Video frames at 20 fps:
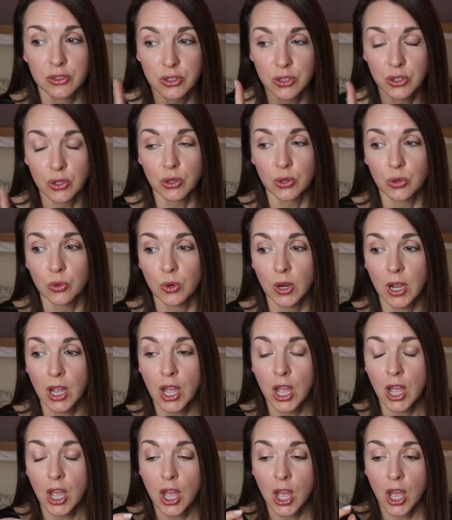do
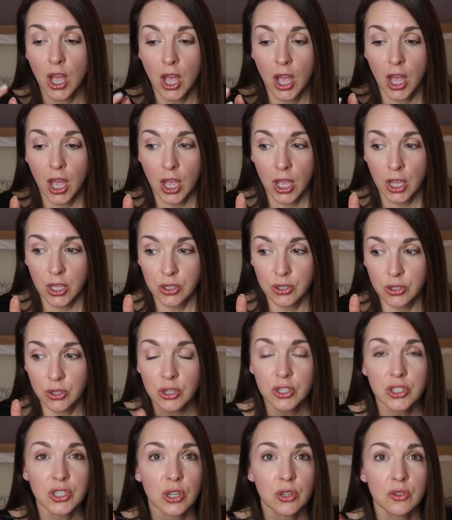
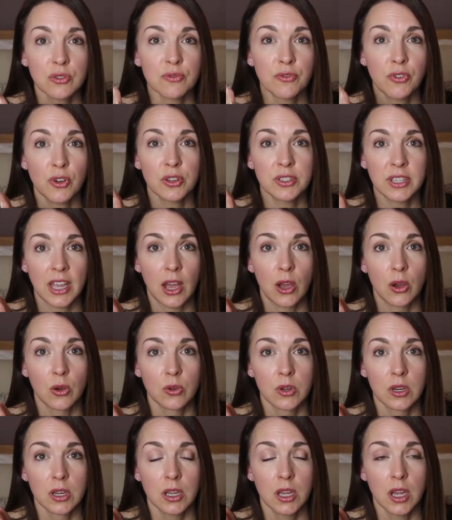your children fall
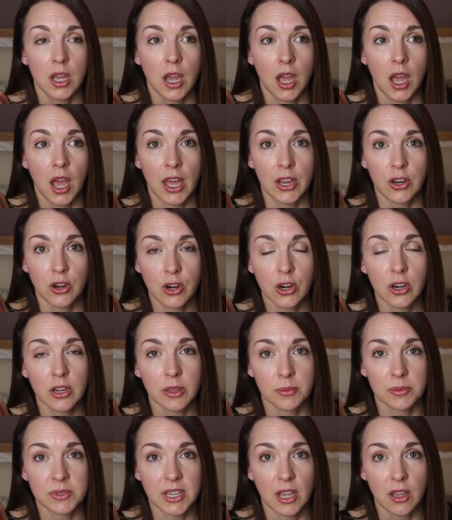down and
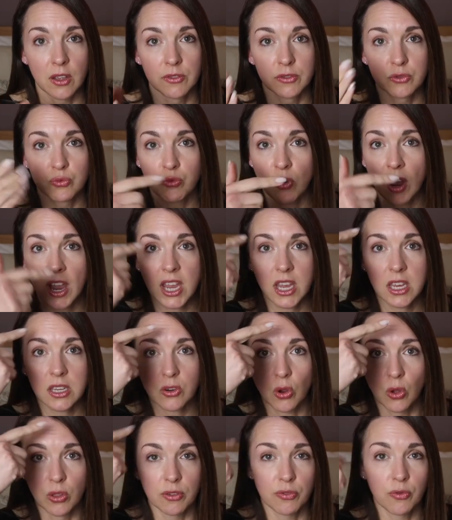hurt themselves right
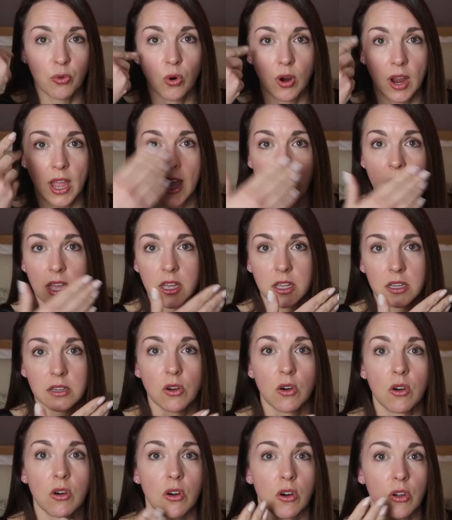on their forehead
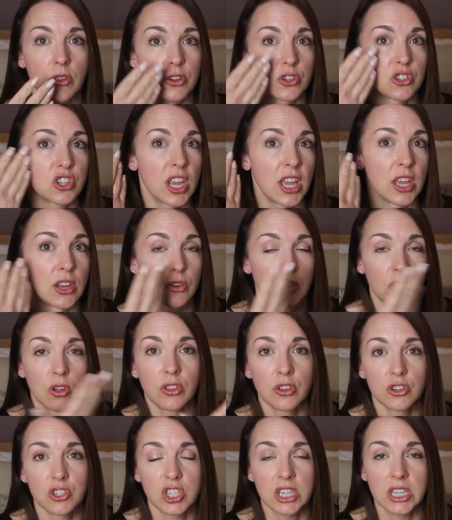or on their chin or
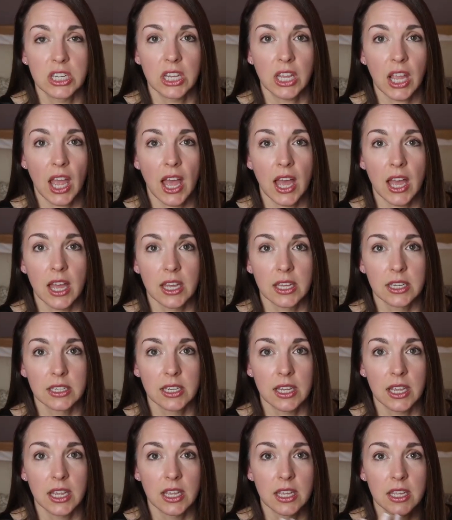on their cheek,
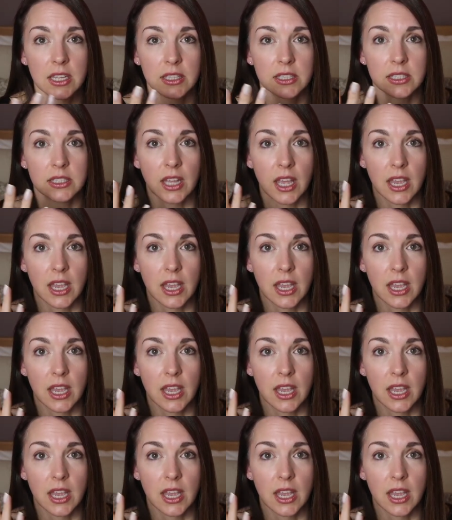and it's